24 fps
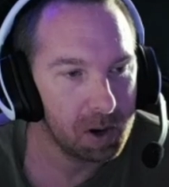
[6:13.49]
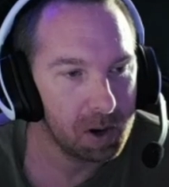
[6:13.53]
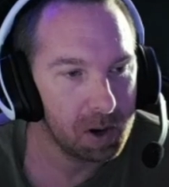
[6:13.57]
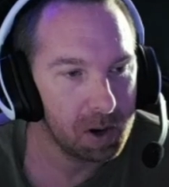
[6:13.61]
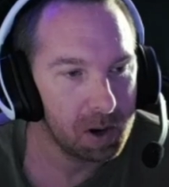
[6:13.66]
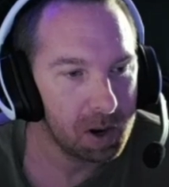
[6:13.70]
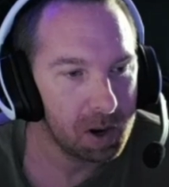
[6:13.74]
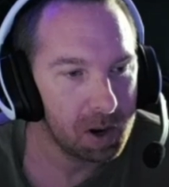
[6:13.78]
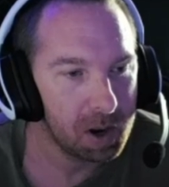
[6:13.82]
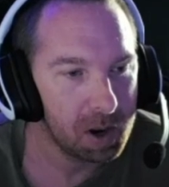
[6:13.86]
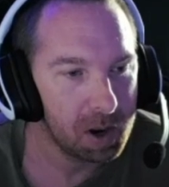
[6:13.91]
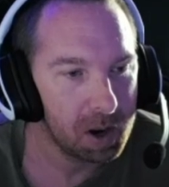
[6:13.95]

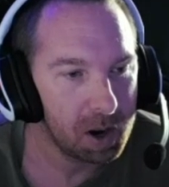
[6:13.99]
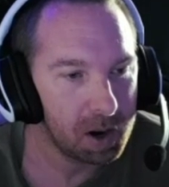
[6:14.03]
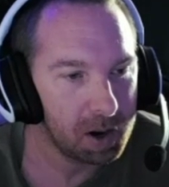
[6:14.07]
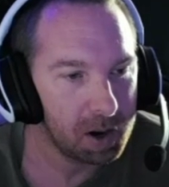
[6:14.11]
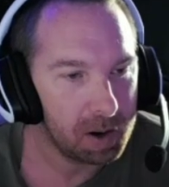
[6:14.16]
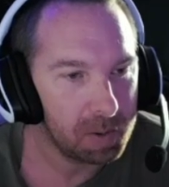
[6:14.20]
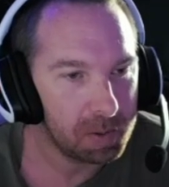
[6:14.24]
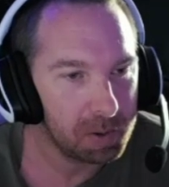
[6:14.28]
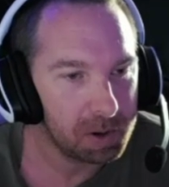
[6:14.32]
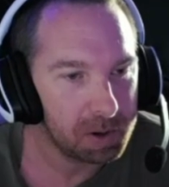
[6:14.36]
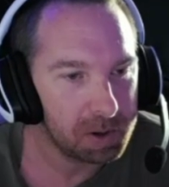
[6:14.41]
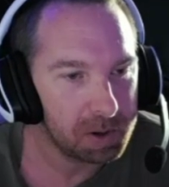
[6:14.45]

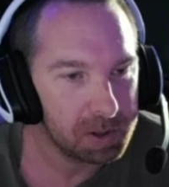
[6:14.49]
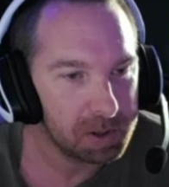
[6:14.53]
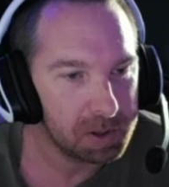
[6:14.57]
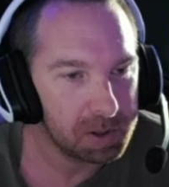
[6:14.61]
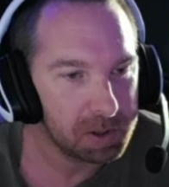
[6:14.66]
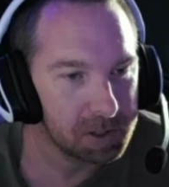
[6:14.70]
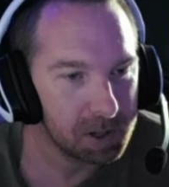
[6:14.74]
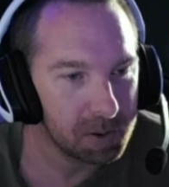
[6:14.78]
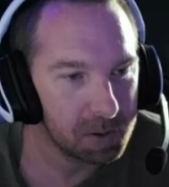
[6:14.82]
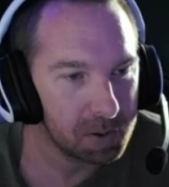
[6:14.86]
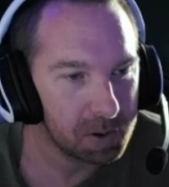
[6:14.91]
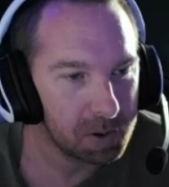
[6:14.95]
Where's the other
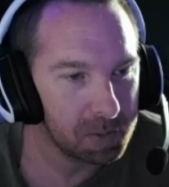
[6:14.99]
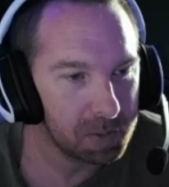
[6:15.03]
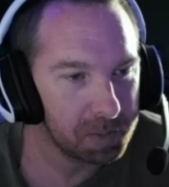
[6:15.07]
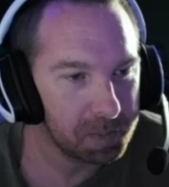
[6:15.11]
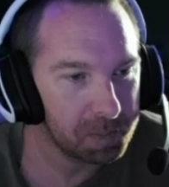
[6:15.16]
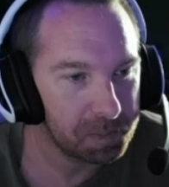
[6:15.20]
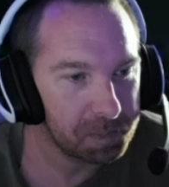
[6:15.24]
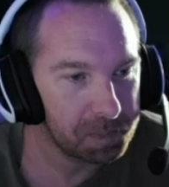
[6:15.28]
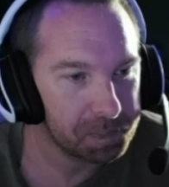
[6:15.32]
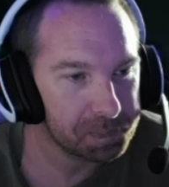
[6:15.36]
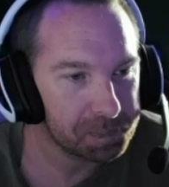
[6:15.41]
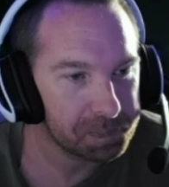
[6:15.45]

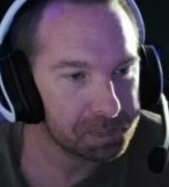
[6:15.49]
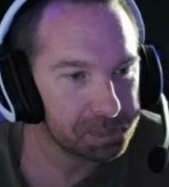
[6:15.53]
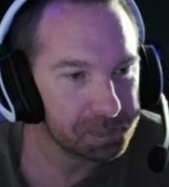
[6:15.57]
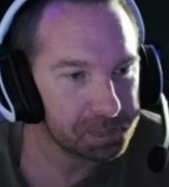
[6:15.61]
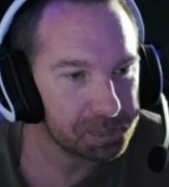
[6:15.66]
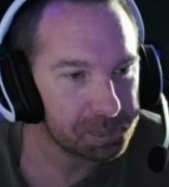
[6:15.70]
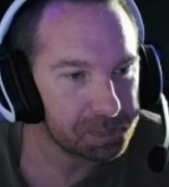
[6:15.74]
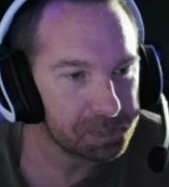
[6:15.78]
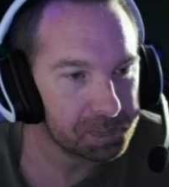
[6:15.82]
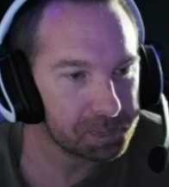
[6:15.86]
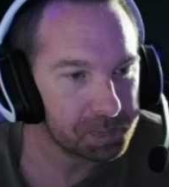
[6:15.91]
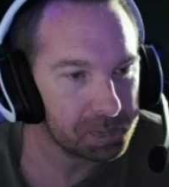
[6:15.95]
one?
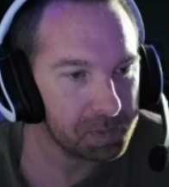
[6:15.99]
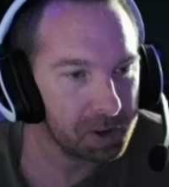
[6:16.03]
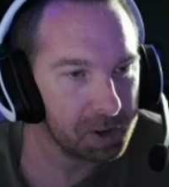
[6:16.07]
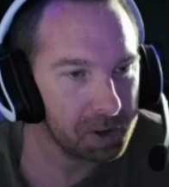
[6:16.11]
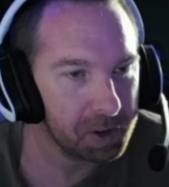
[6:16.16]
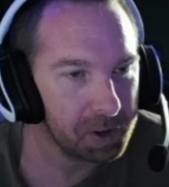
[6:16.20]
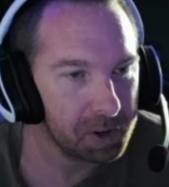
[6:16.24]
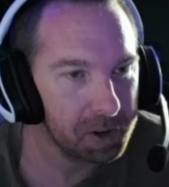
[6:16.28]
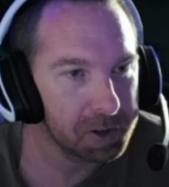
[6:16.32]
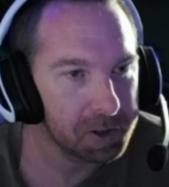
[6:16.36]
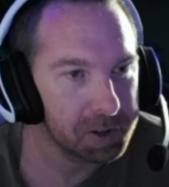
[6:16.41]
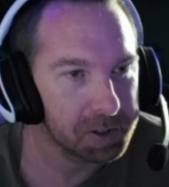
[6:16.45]

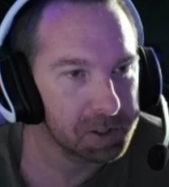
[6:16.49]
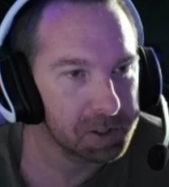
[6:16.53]
There's